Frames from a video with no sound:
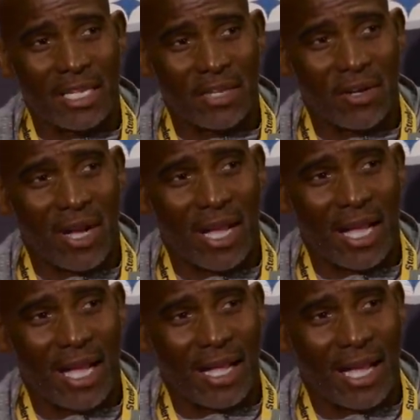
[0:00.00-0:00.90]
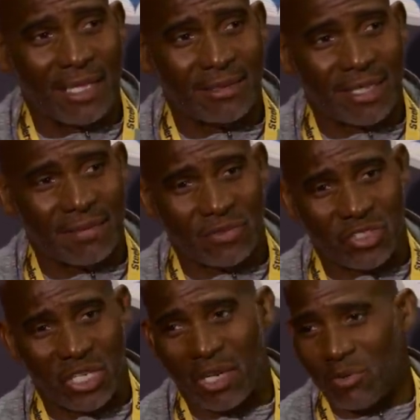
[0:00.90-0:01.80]
You know, I
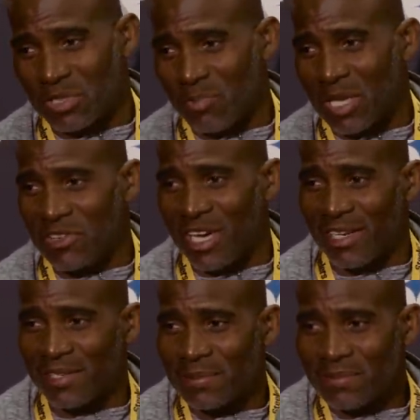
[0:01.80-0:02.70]
John was my trainer.